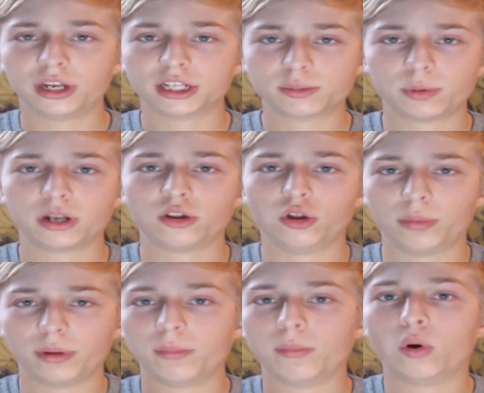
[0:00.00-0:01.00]
It's been a little
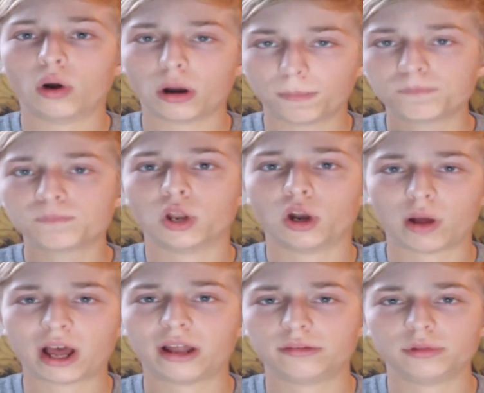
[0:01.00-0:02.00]
bit more,
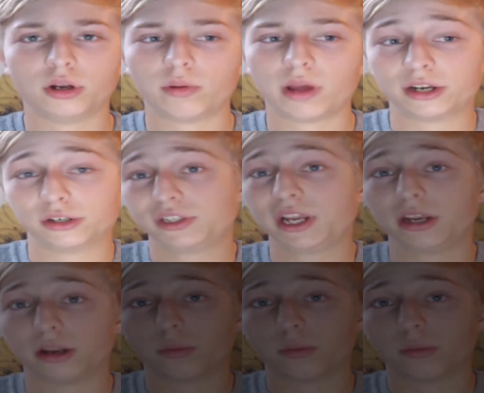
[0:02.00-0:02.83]
entertaining,